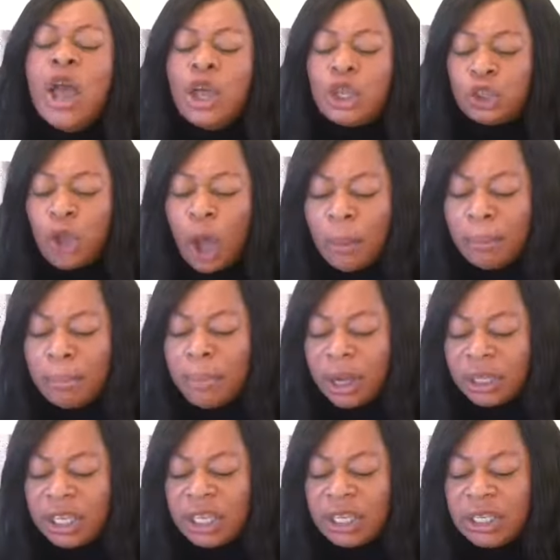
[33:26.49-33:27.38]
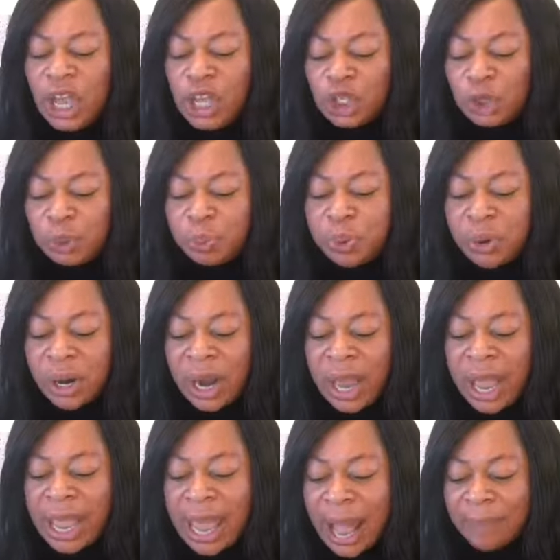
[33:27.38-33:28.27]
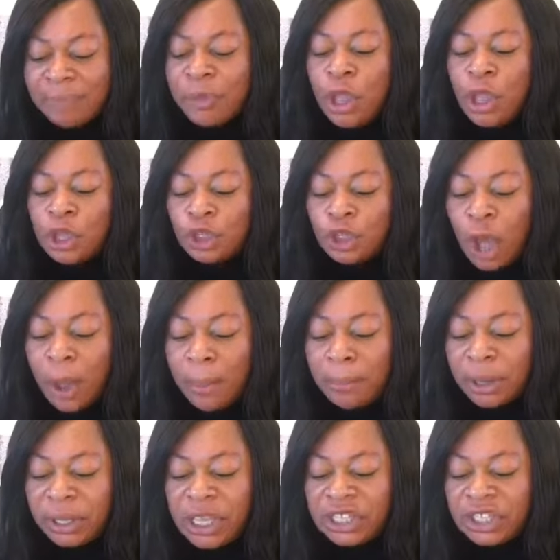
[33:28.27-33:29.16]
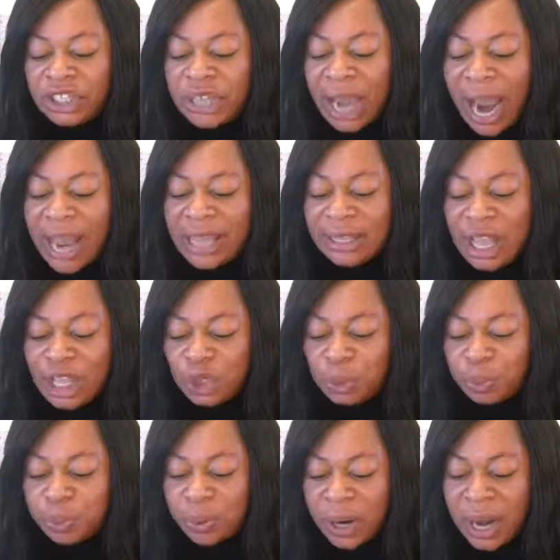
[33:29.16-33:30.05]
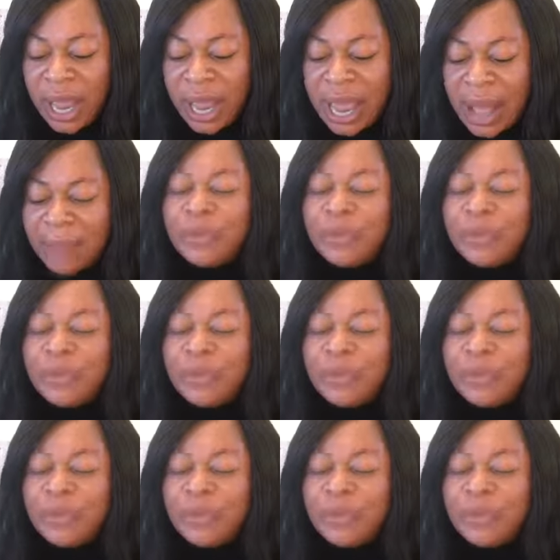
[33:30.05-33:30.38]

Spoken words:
Somebody needs prayer. Somebody's child needs prayer.